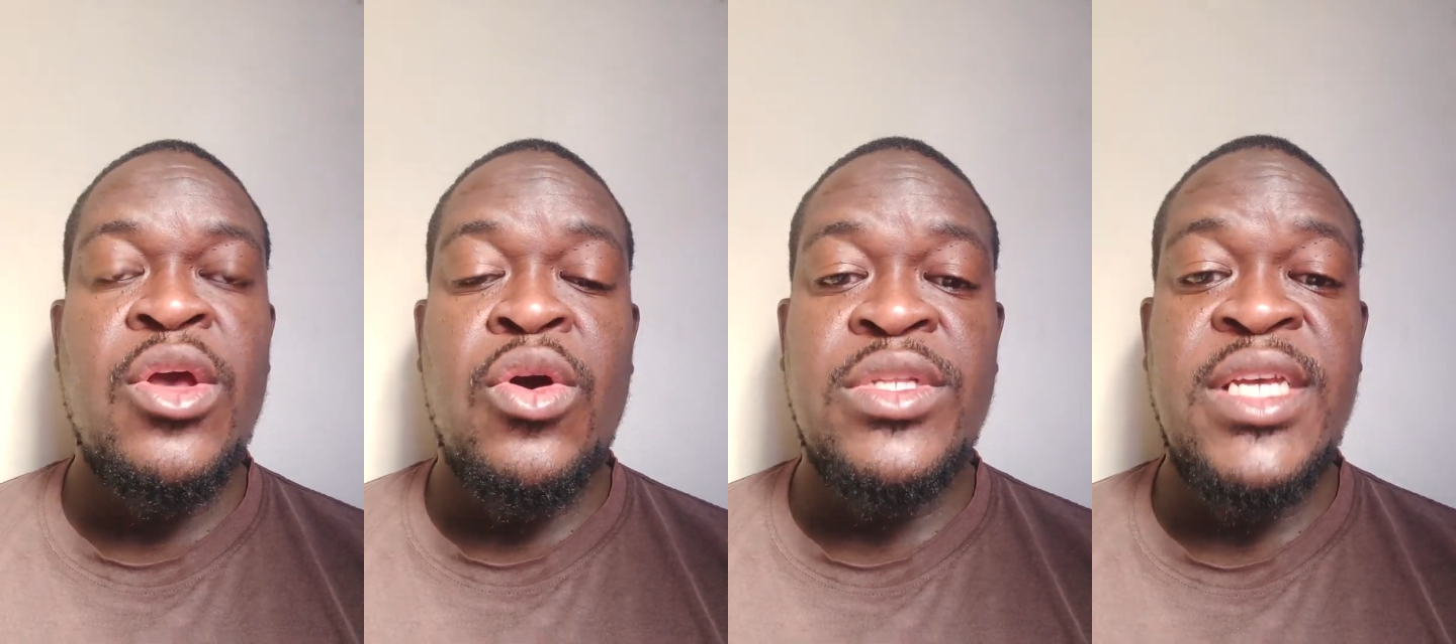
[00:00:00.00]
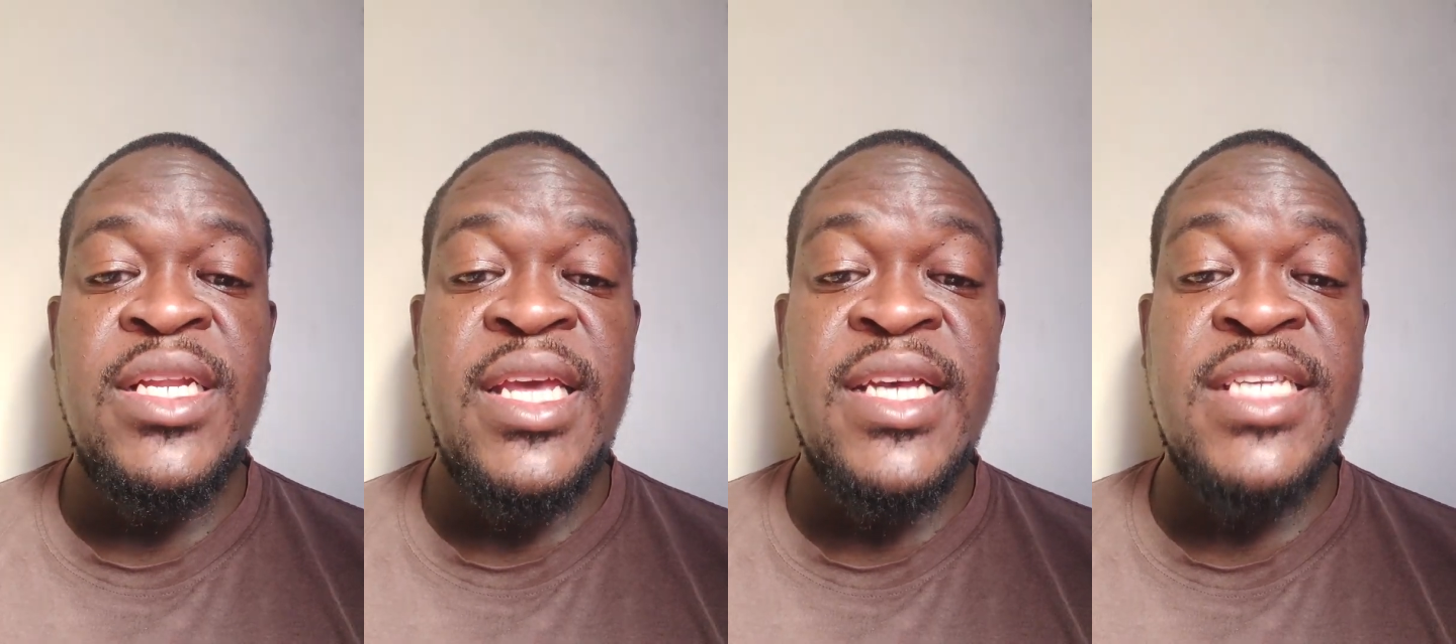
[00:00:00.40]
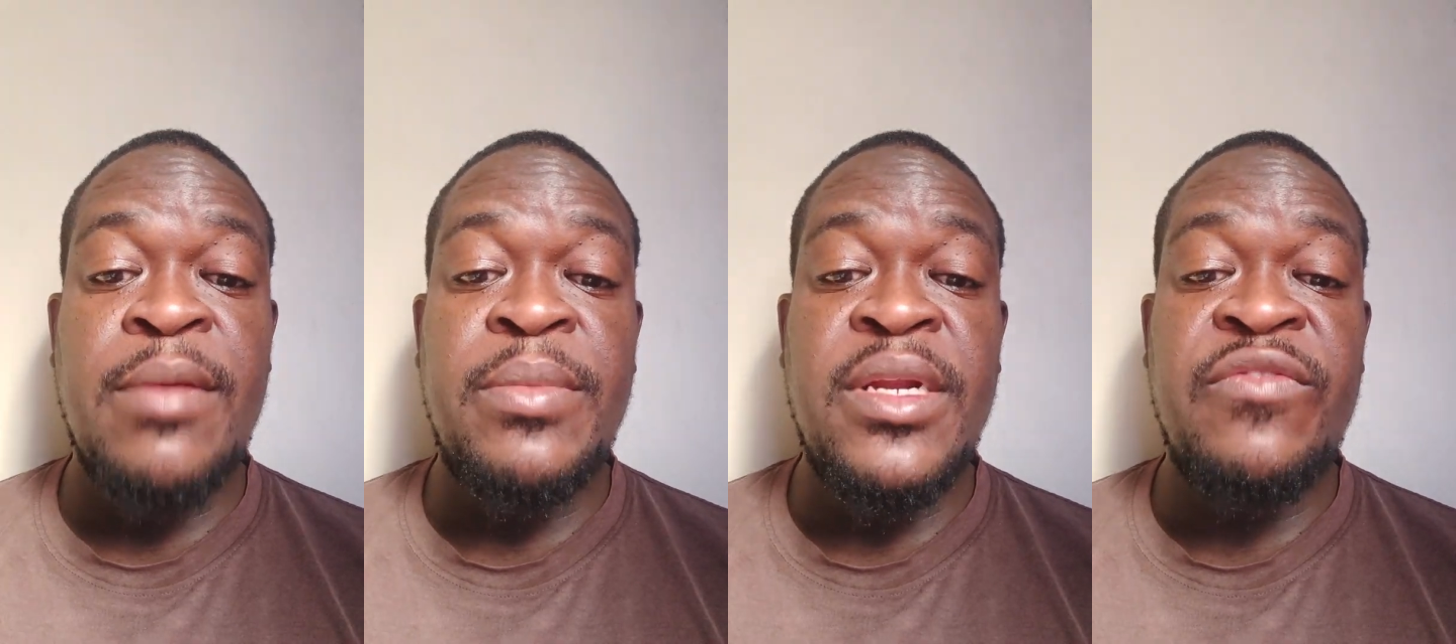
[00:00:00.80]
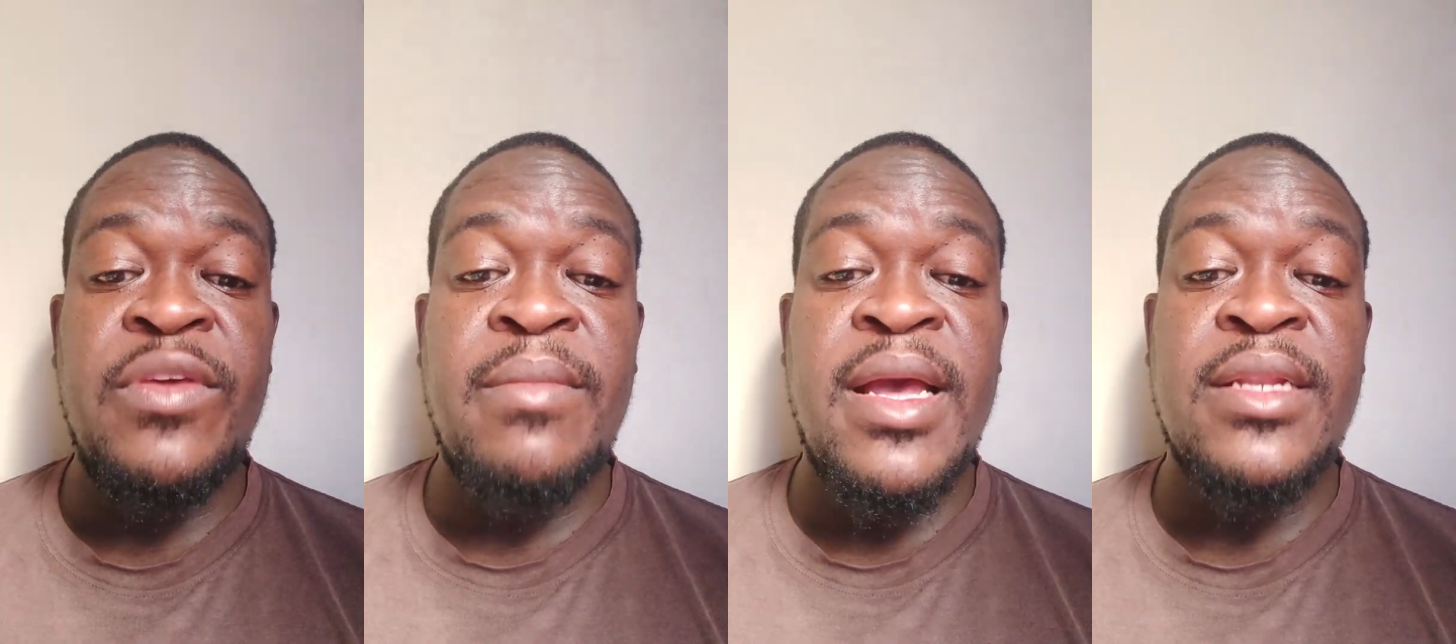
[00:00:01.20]
Or take the example of the
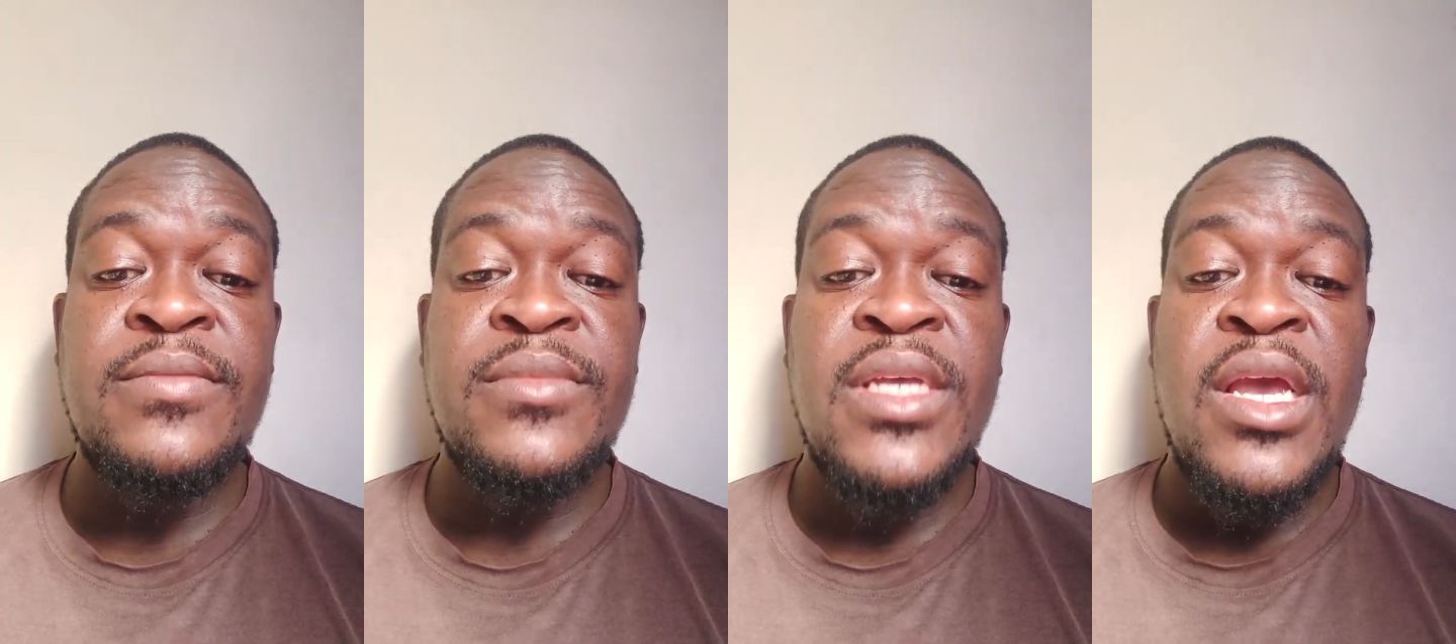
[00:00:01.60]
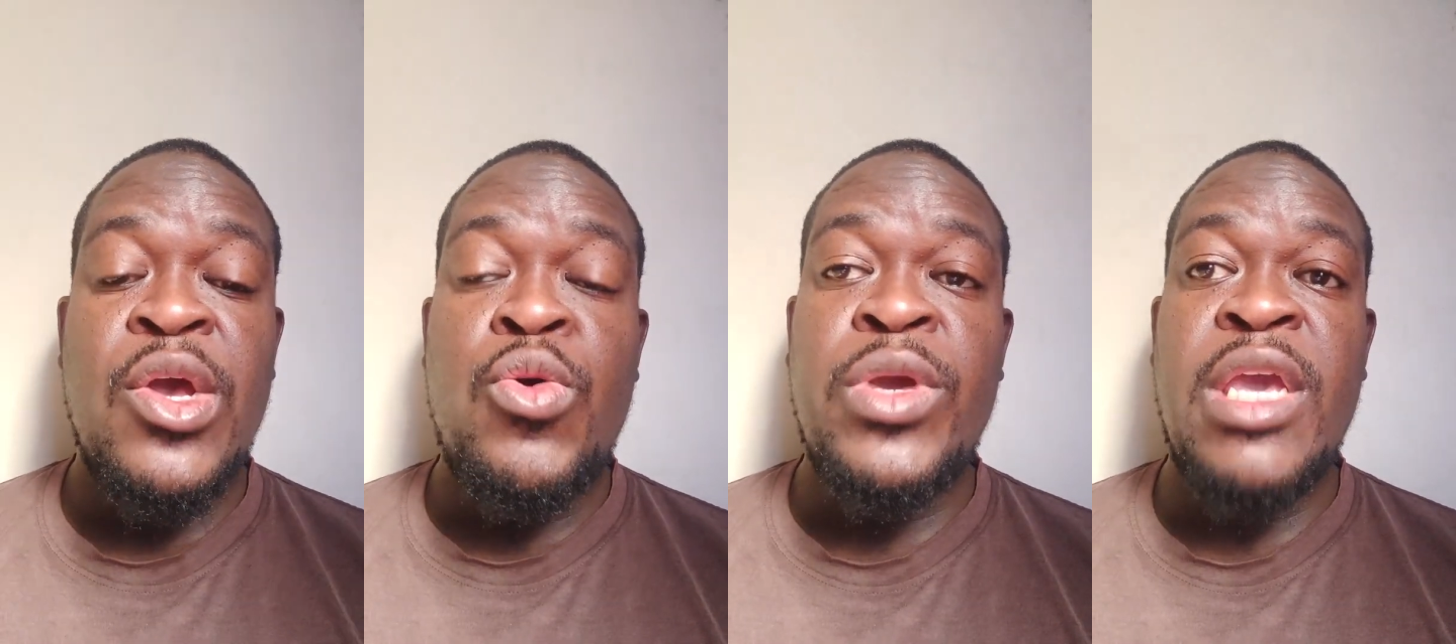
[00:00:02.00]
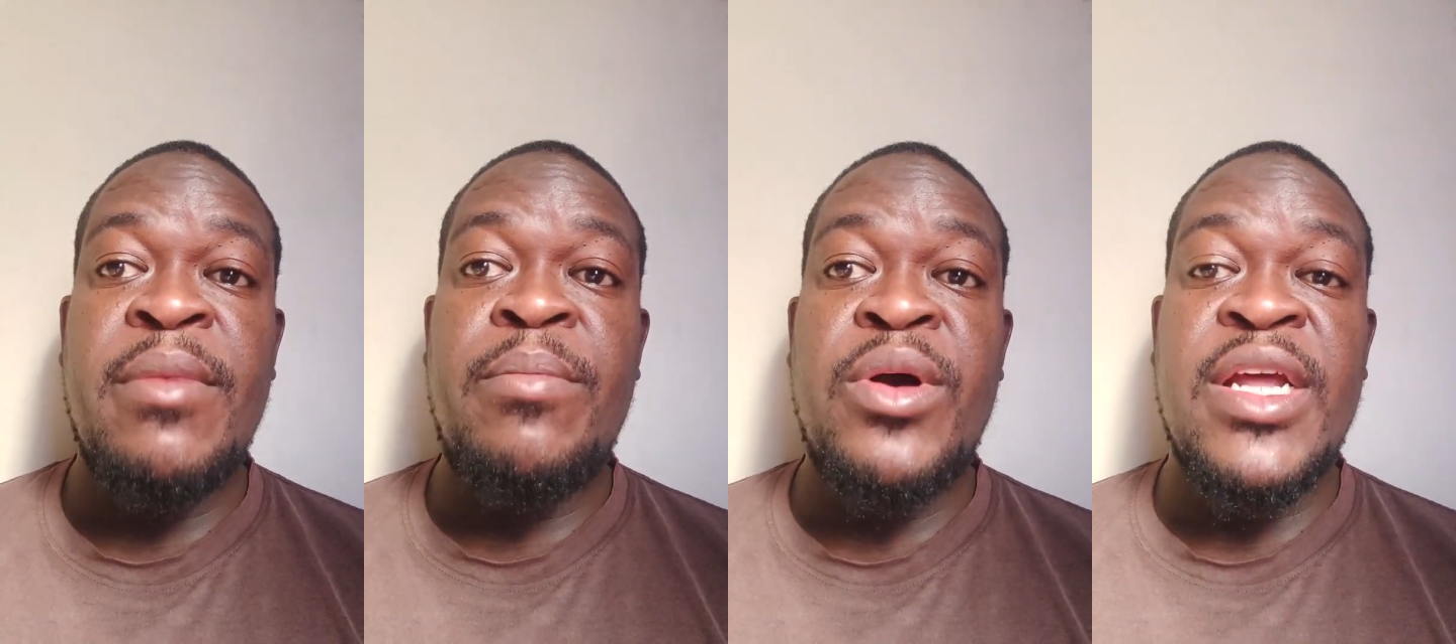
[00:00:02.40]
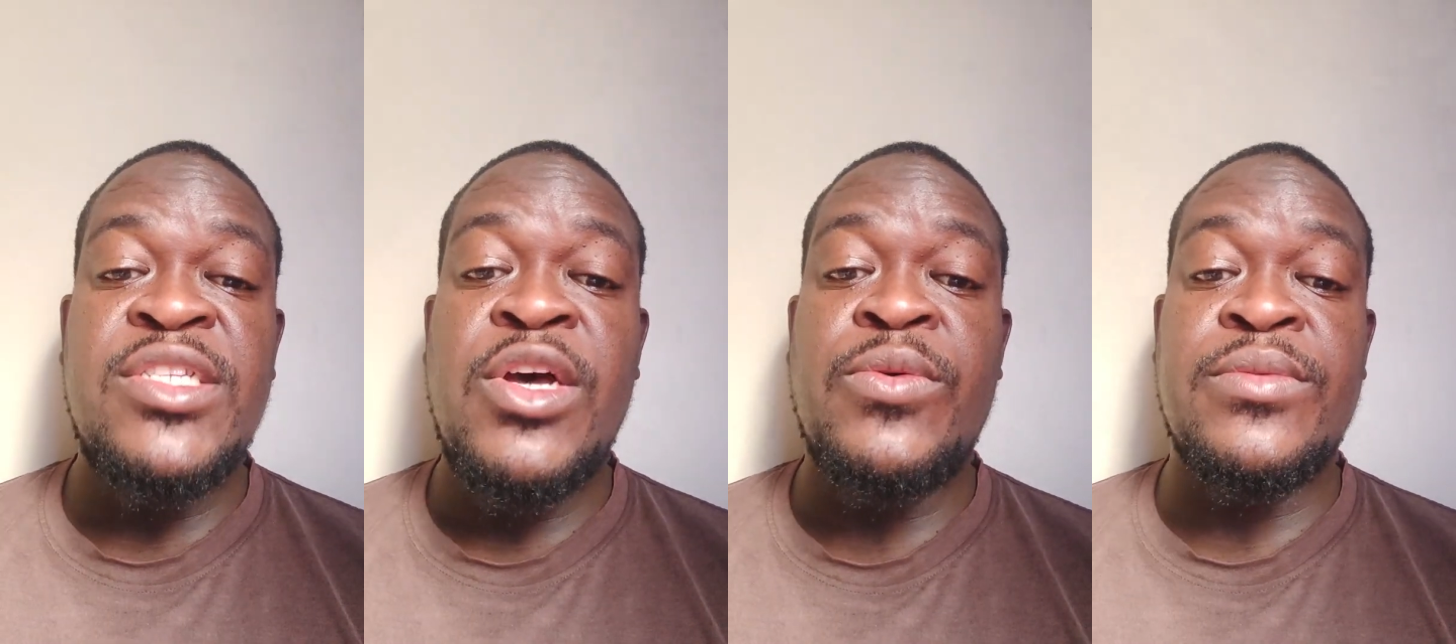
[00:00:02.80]
man who came upon a
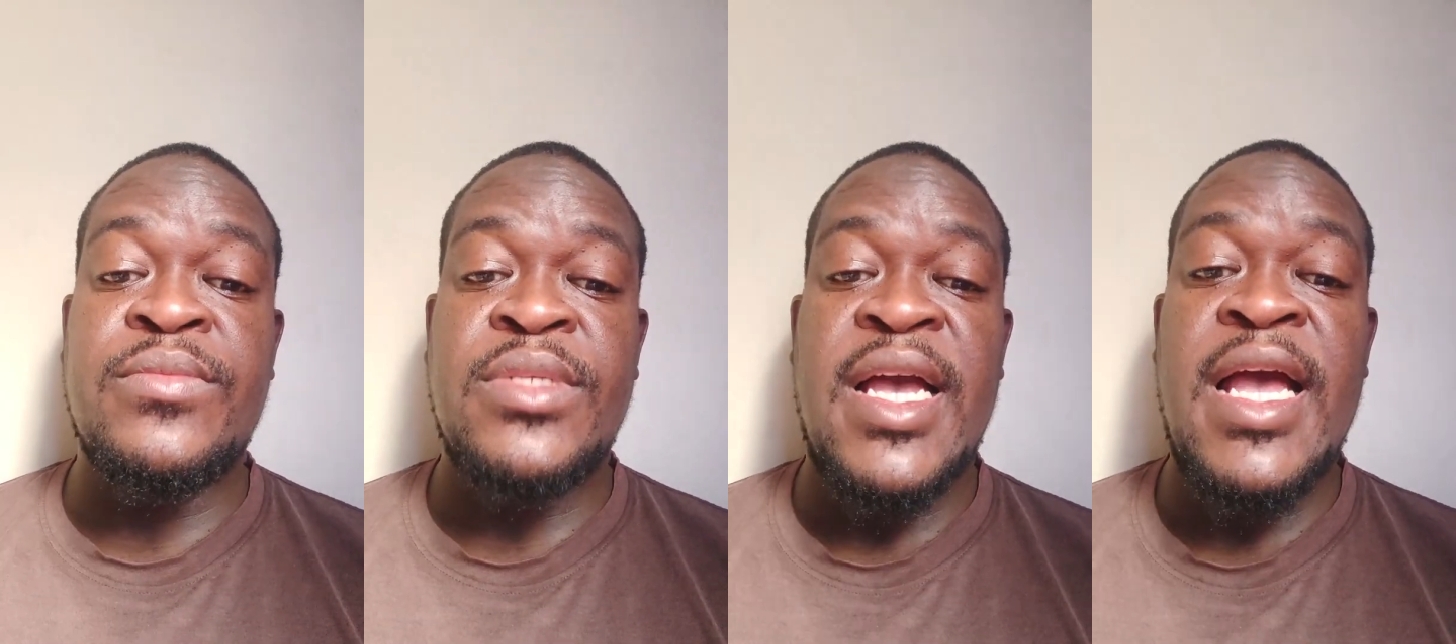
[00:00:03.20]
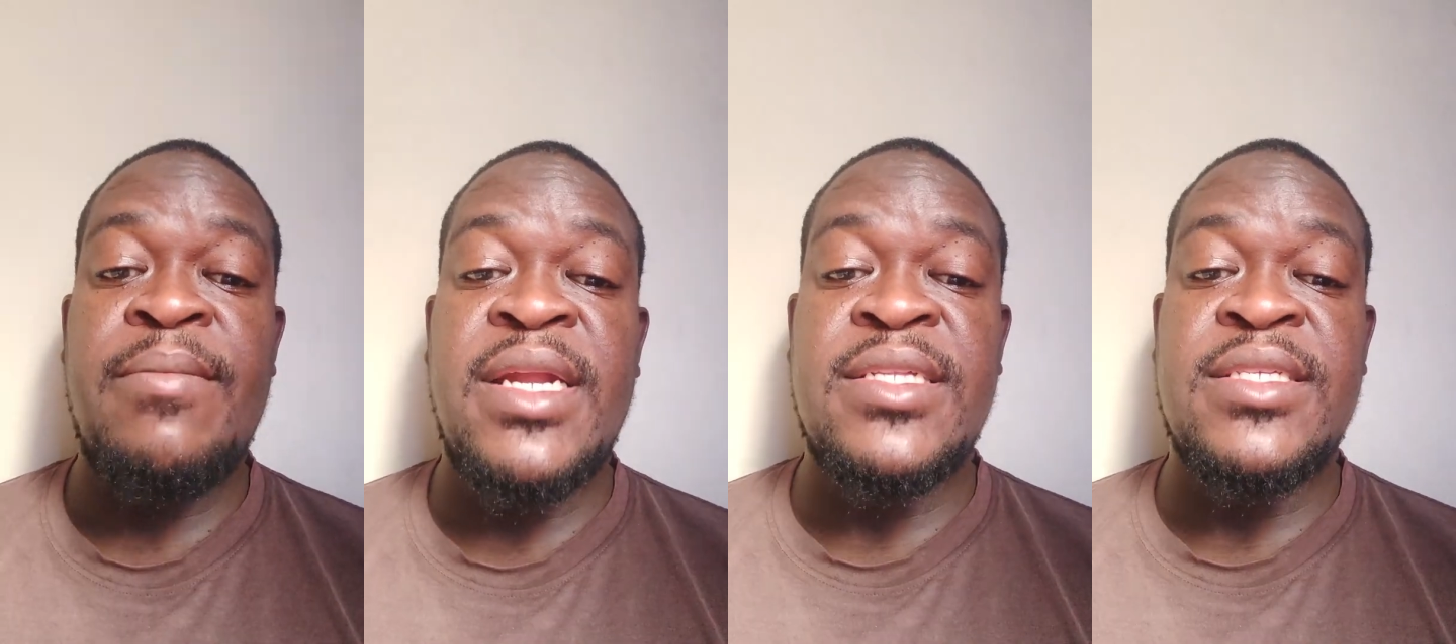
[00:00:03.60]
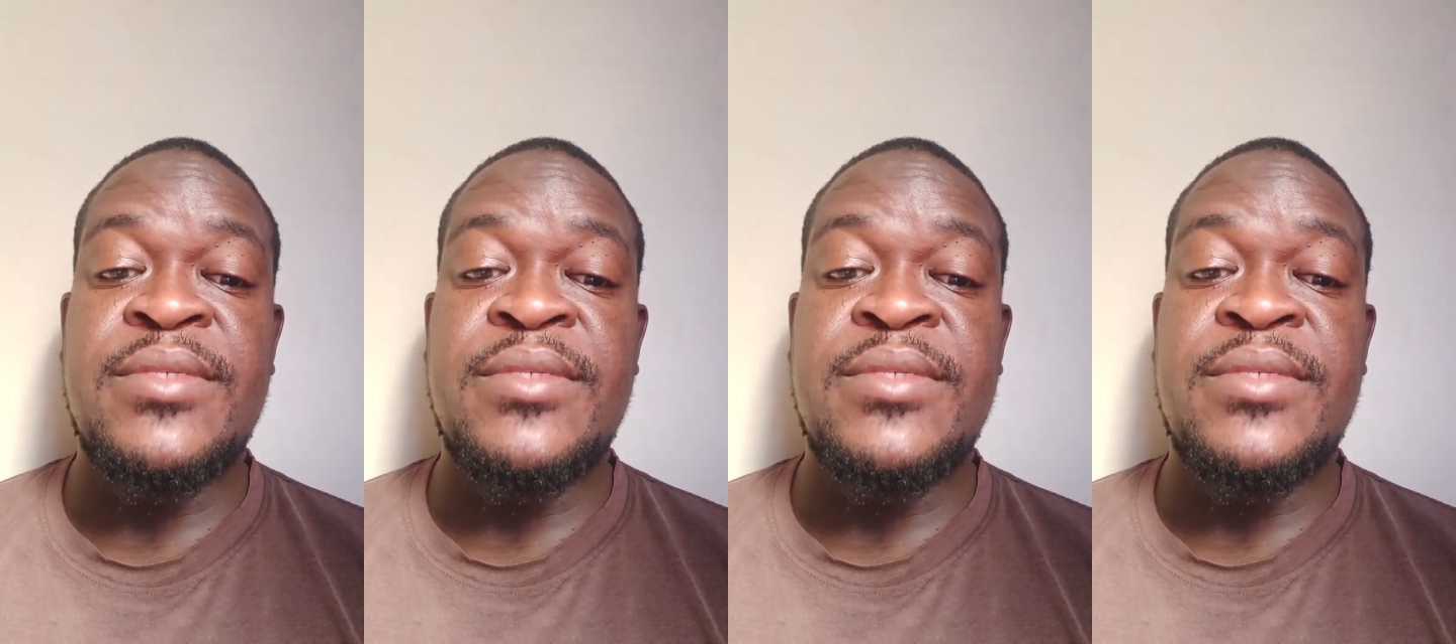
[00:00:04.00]
town, a hamlet,